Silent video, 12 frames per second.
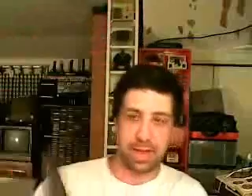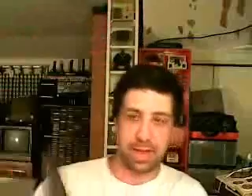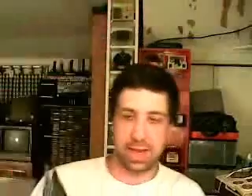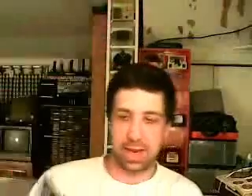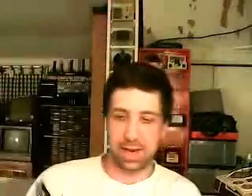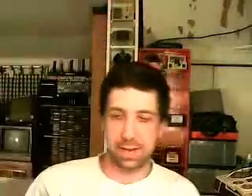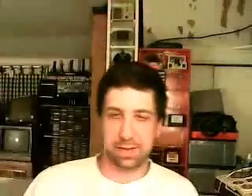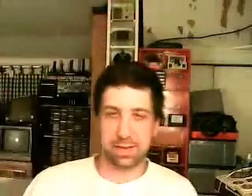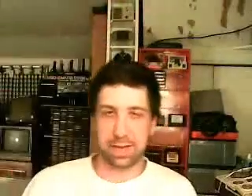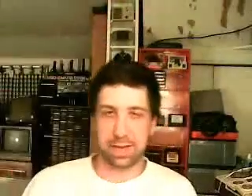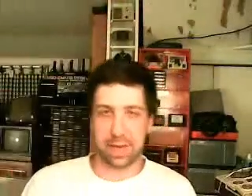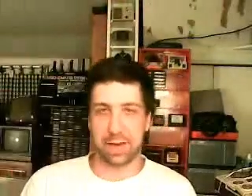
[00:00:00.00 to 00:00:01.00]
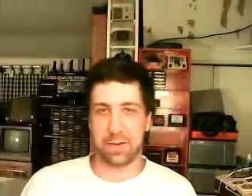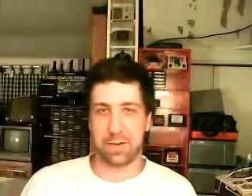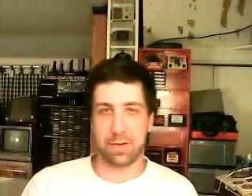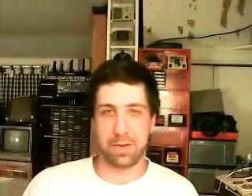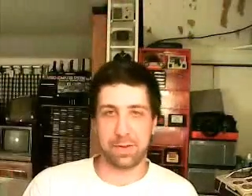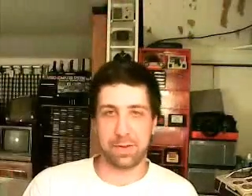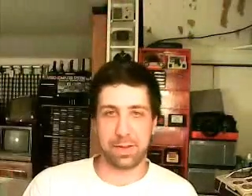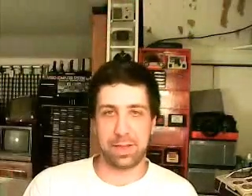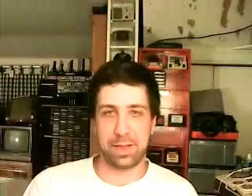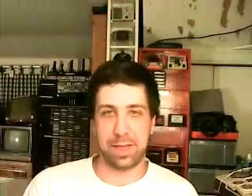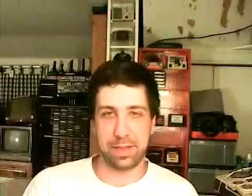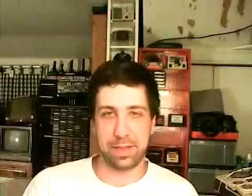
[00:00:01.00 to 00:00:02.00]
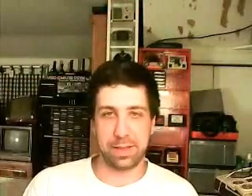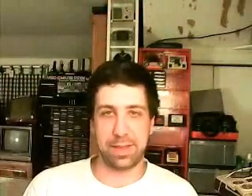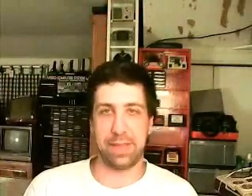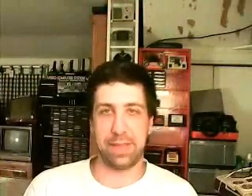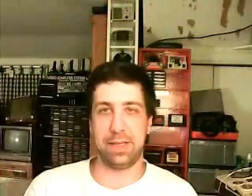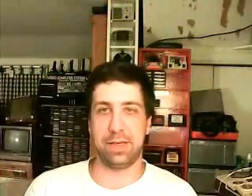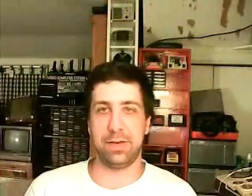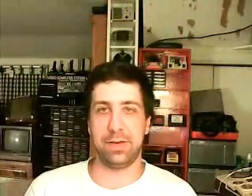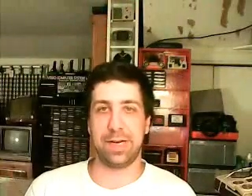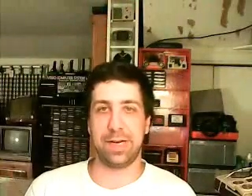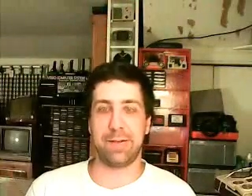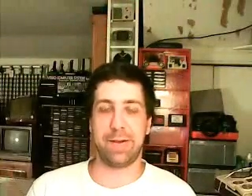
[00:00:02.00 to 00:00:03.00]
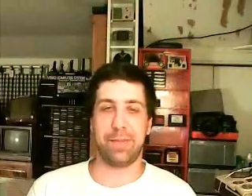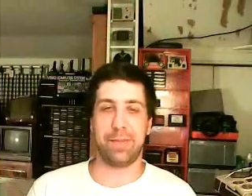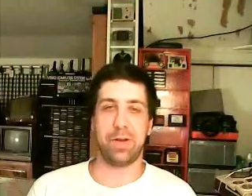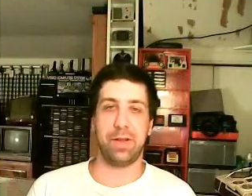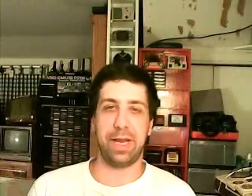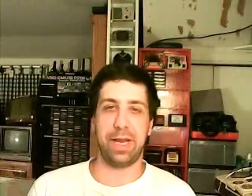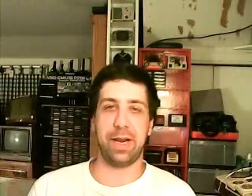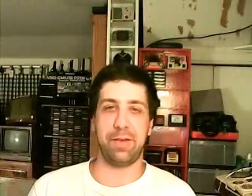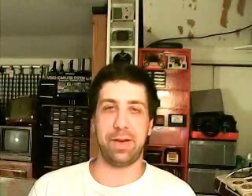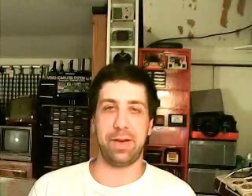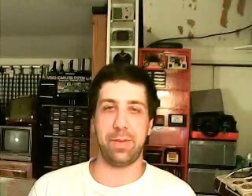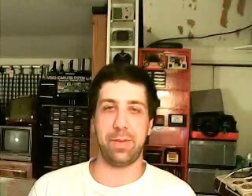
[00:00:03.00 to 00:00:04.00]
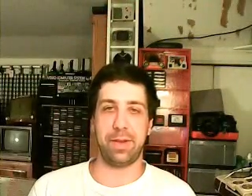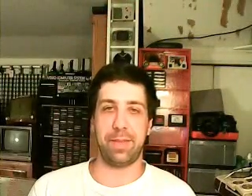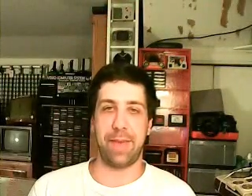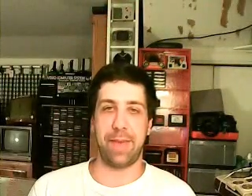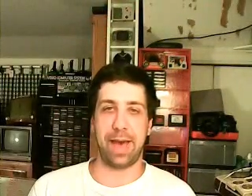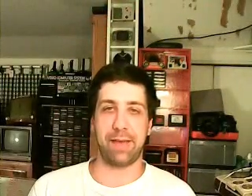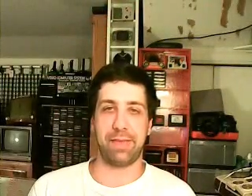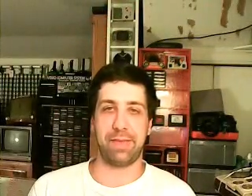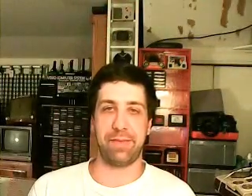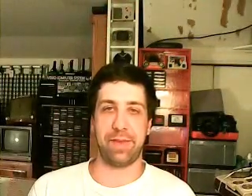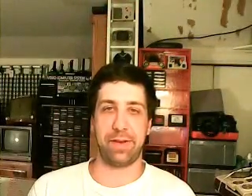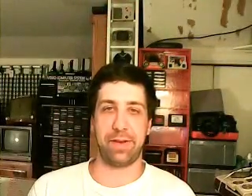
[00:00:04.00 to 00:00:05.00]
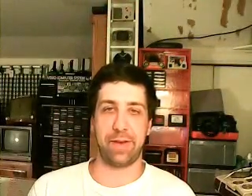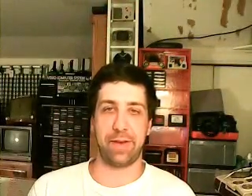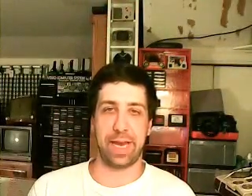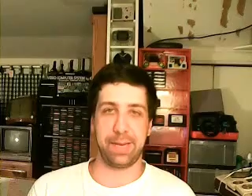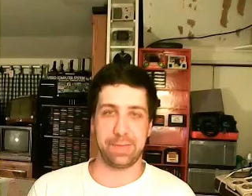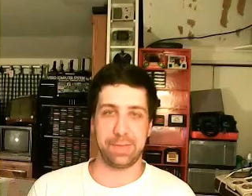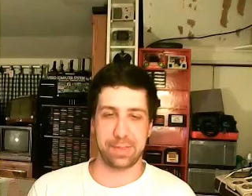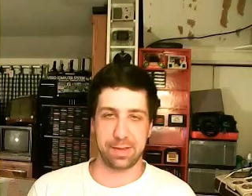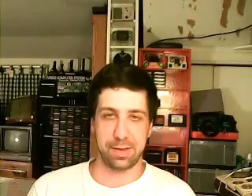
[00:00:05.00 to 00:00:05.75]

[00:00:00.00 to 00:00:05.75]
And it's kind of cool. These are the things that you would have to call the 800 number on the back of the video games,